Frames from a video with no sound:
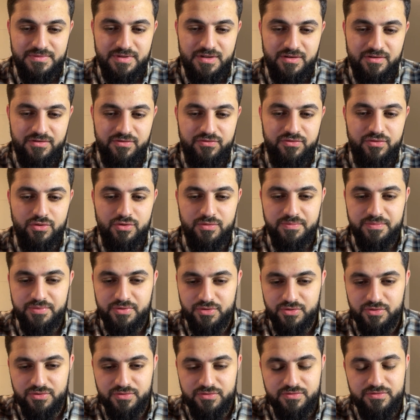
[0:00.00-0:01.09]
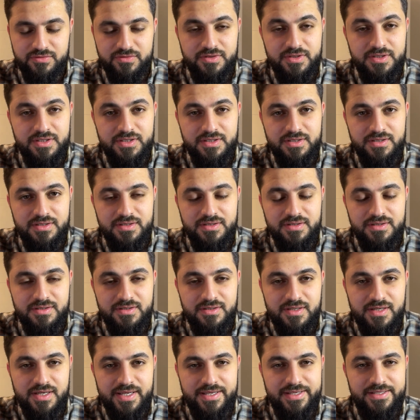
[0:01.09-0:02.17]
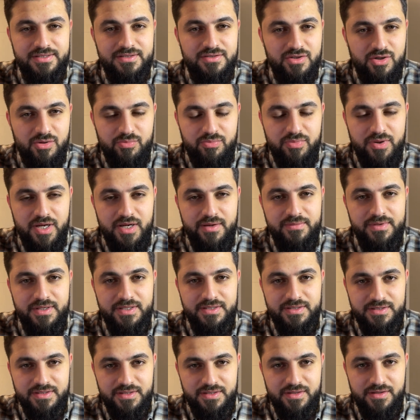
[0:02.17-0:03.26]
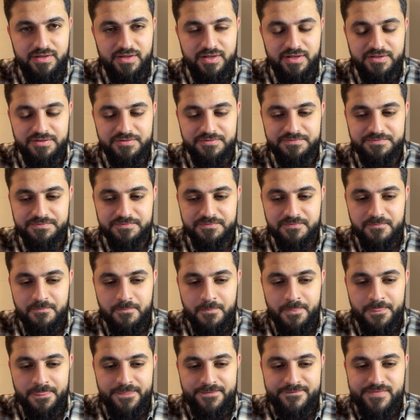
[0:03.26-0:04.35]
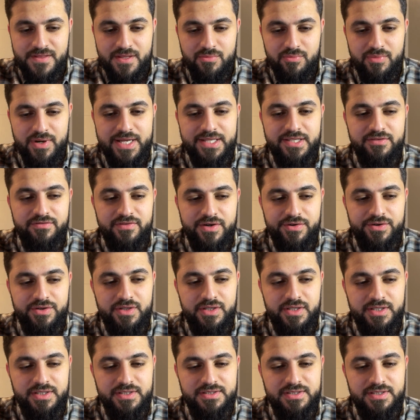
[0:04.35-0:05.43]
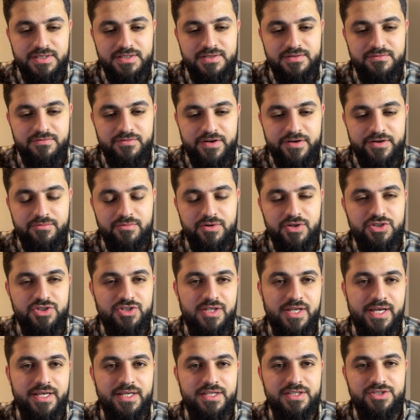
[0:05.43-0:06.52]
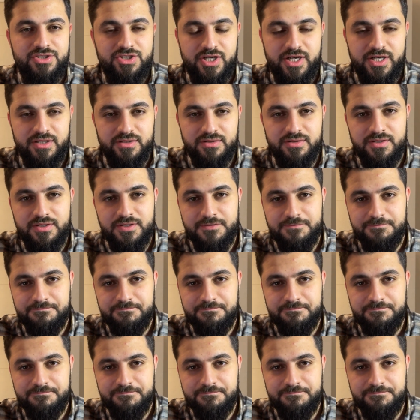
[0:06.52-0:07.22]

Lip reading: foolproof, and it's not permanent either. But at the very least, it's very much like a child.